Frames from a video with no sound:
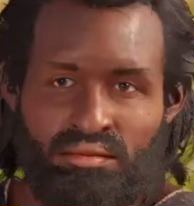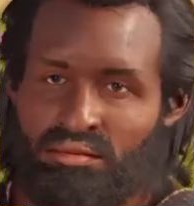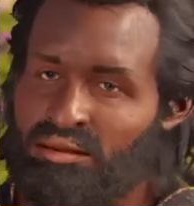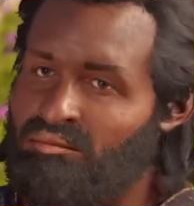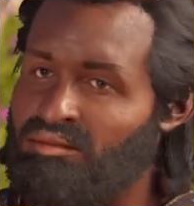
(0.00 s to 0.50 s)
course.
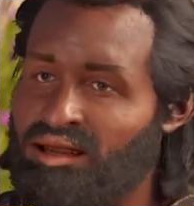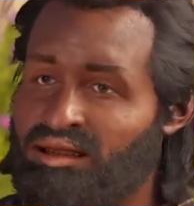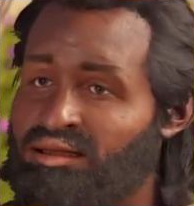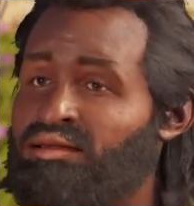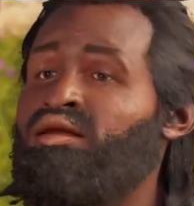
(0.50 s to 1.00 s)
I
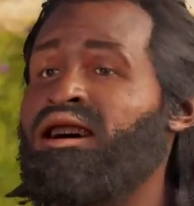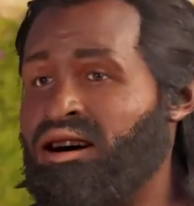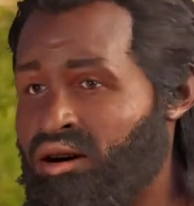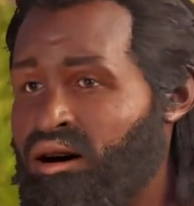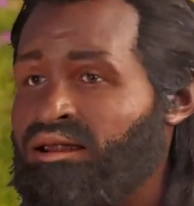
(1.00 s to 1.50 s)
mean,
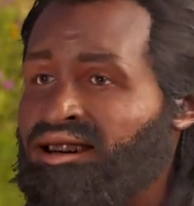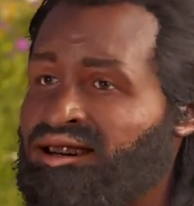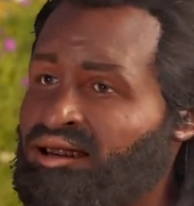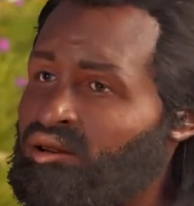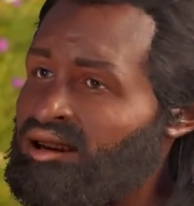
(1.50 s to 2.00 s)
how hard
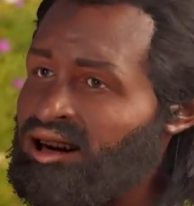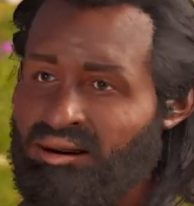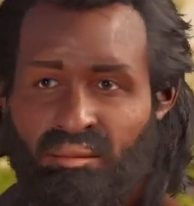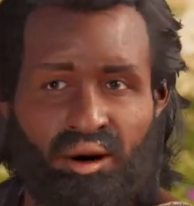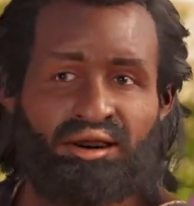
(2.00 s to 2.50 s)
is it to
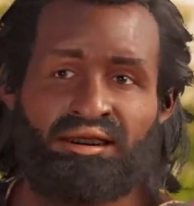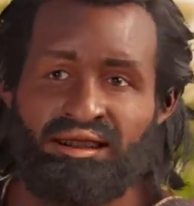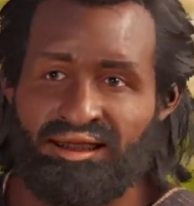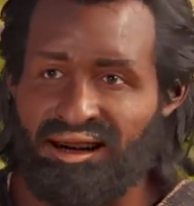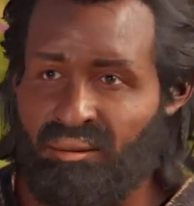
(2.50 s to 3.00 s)
take a
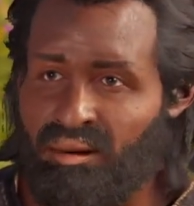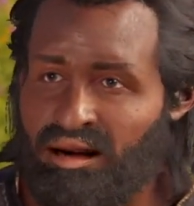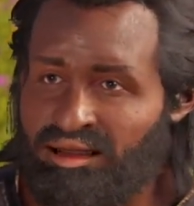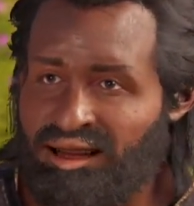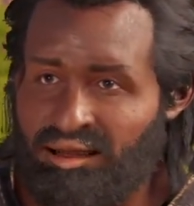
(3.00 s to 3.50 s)
merchant ship
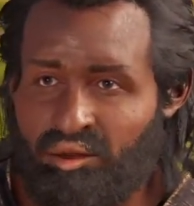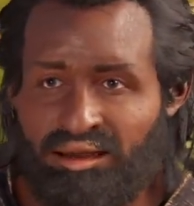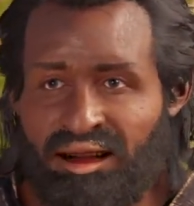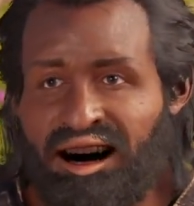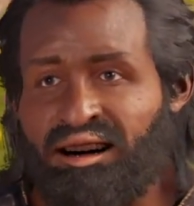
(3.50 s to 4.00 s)
and get
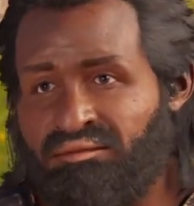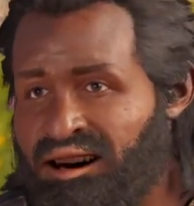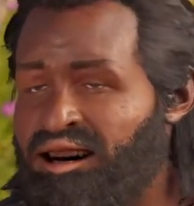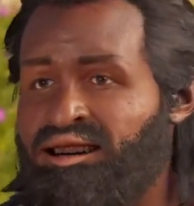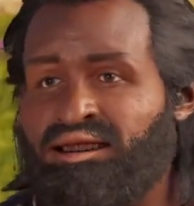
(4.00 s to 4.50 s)
to Thera
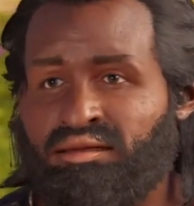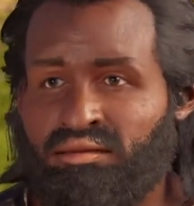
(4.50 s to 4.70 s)
and back?